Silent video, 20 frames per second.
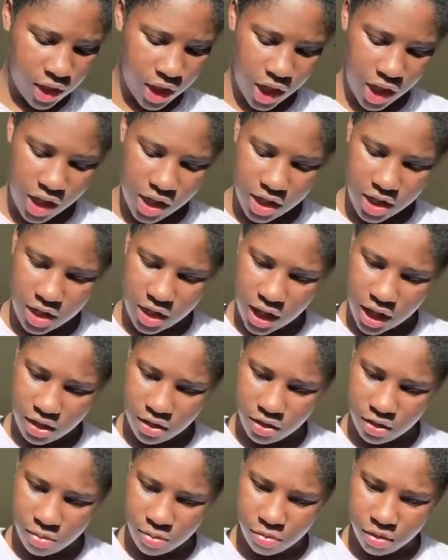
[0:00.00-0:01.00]
And it's
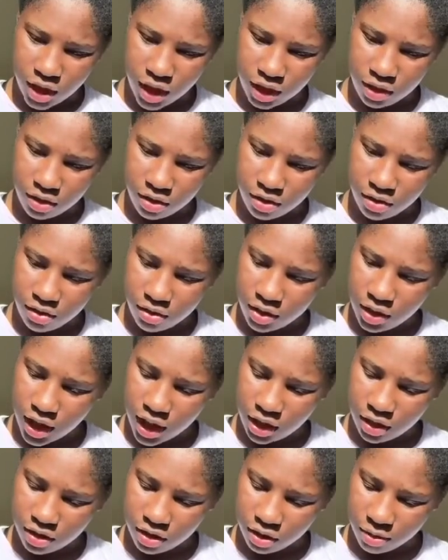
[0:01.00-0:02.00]
natural black too. It's
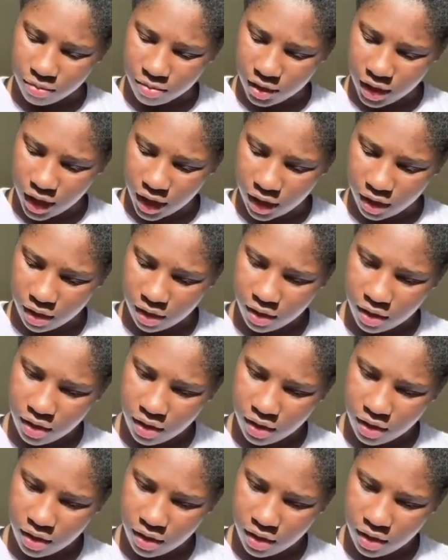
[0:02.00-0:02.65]
actually black.